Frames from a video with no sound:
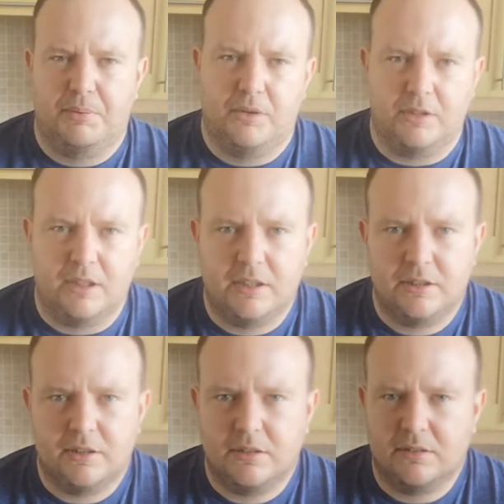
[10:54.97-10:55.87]
bored of
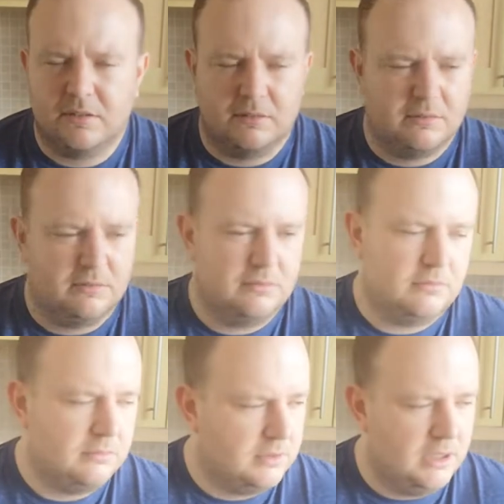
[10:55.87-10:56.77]
this.
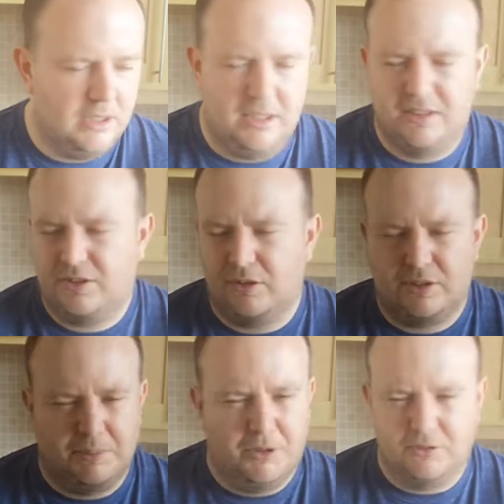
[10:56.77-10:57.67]

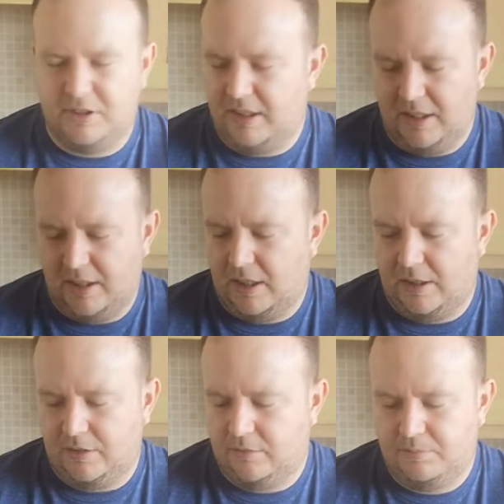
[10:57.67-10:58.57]
Salty malty.
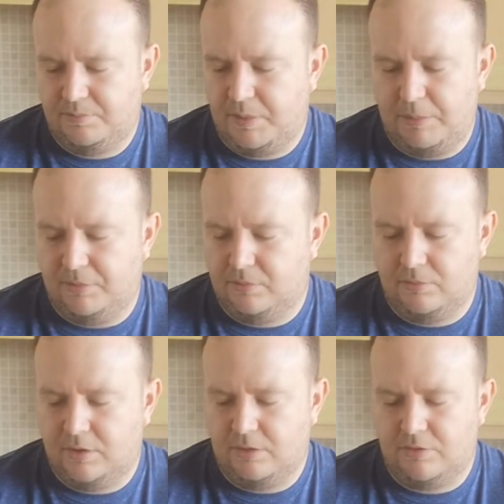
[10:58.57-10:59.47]
People
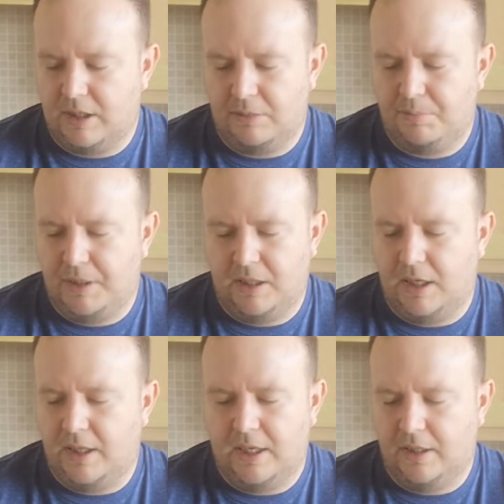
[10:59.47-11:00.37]
drink beer
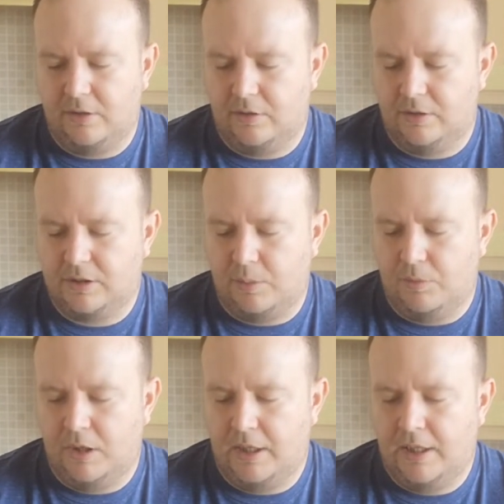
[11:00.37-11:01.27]
like that, and I don't understand
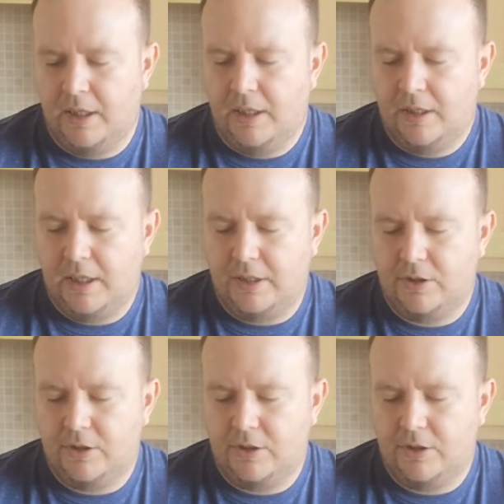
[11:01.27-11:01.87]
why. It